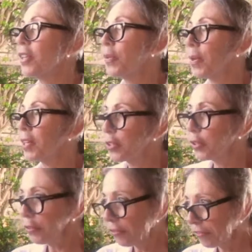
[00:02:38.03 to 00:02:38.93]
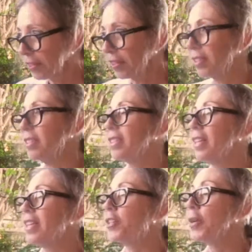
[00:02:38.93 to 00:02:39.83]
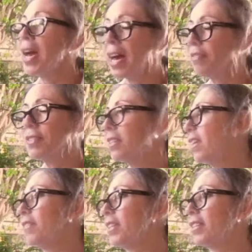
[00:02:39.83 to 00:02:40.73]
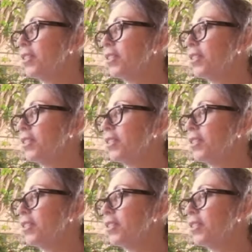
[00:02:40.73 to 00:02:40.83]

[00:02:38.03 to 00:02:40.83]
the way you feel. You have to love it.